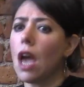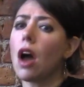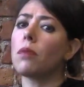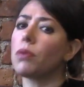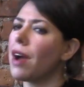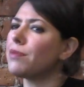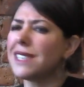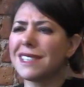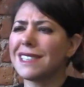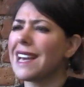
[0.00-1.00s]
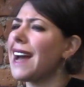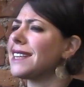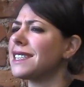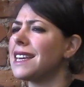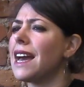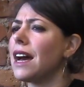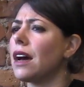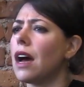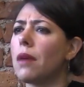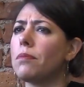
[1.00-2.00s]
A prompt is a task,
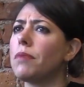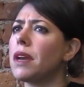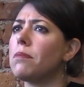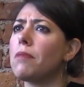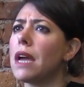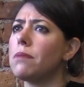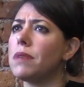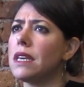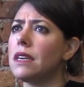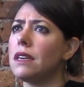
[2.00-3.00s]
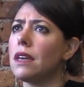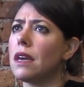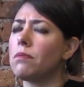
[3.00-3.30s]
yeah, but it might be